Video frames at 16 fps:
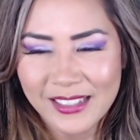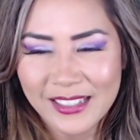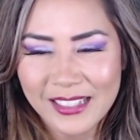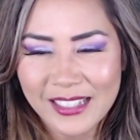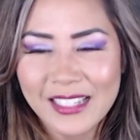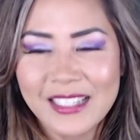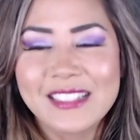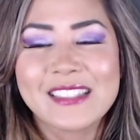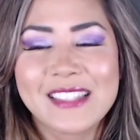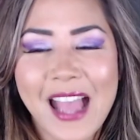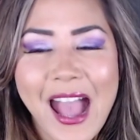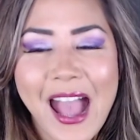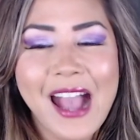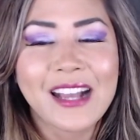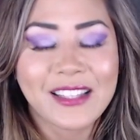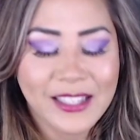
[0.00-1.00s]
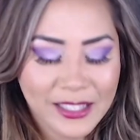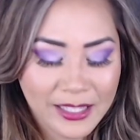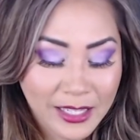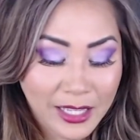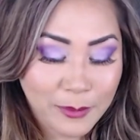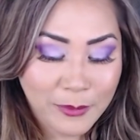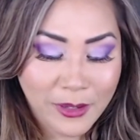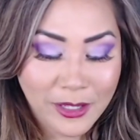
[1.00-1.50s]
Exactly,
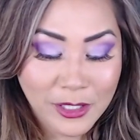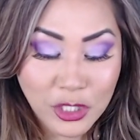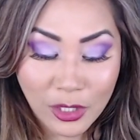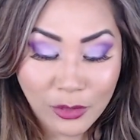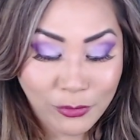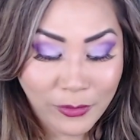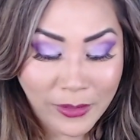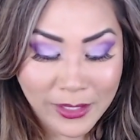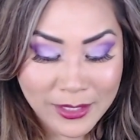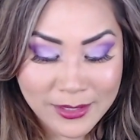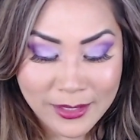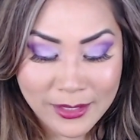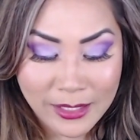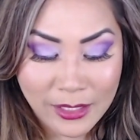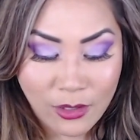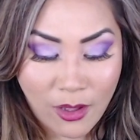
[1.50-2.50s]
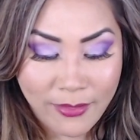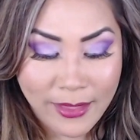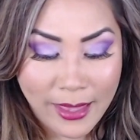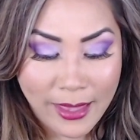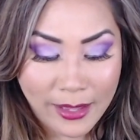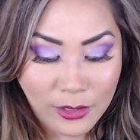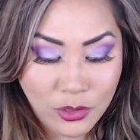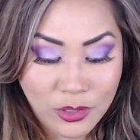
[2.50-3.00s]
Enigma. Chick-fil-A doesn't need all the
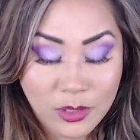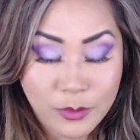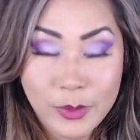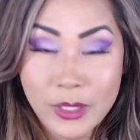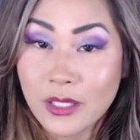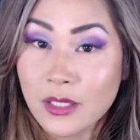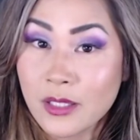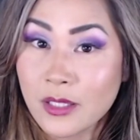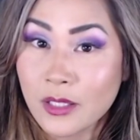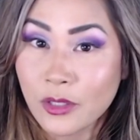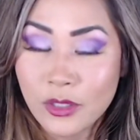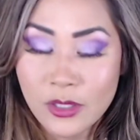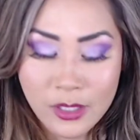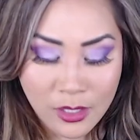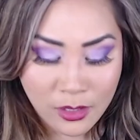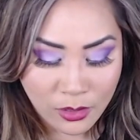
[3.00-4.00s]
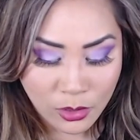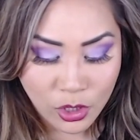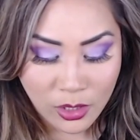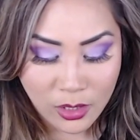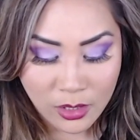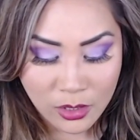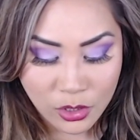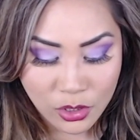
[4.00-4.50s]
extras because seriously, their
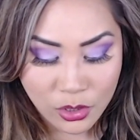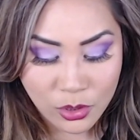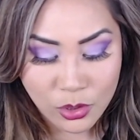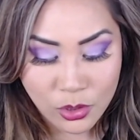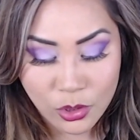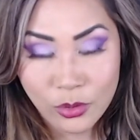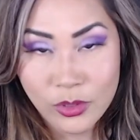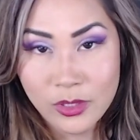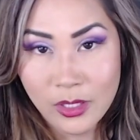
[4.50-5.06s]
chicken's just juicy.